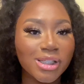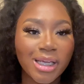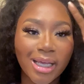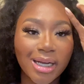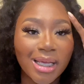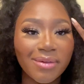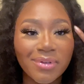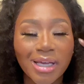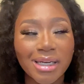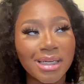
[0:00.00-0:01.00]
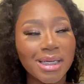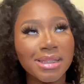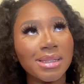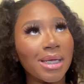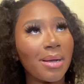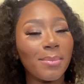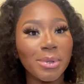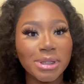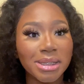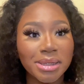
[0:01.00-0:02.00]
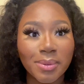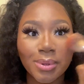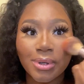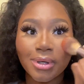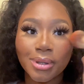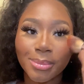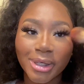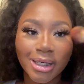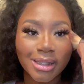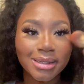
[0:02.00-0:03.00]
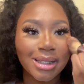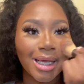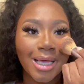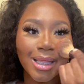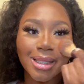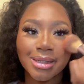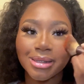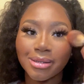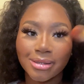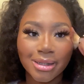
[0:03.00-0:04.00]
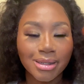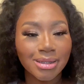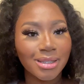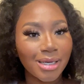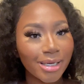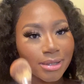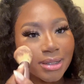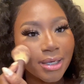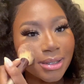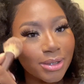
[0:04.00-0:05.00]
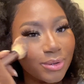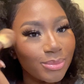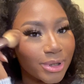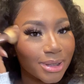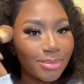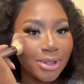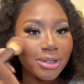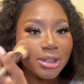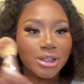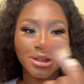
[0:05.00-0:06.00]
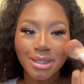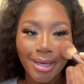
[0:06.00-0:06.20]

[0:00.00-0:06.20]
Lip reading: you can heavy hand it as much as you want, because there's no such thing as too much blush.